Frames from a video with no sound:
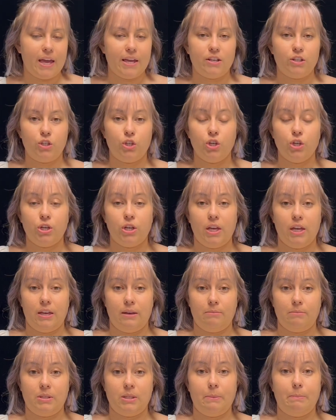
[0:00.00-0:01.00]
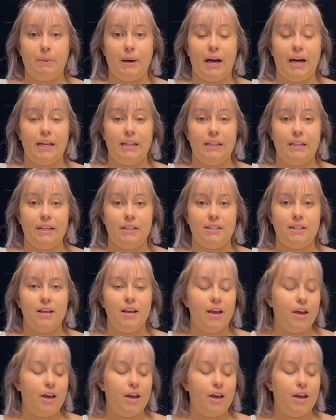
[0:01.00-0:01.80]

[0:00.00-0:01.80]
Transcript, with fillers: and took him to Pilate,